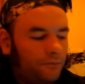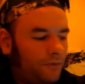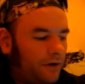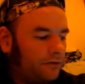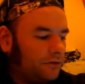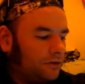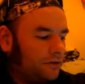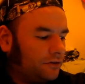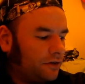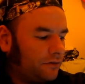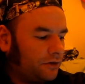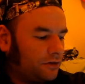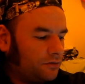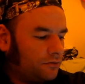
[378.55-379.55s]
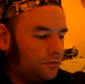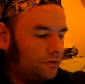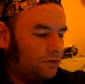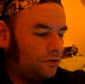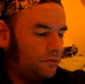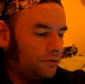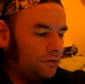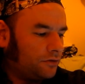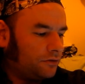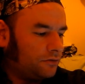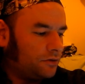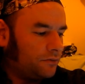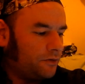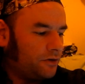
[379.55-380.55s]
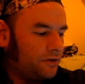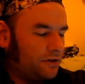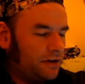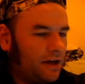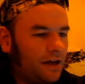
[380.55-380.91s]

Farrell is giving a talk at Toronto University,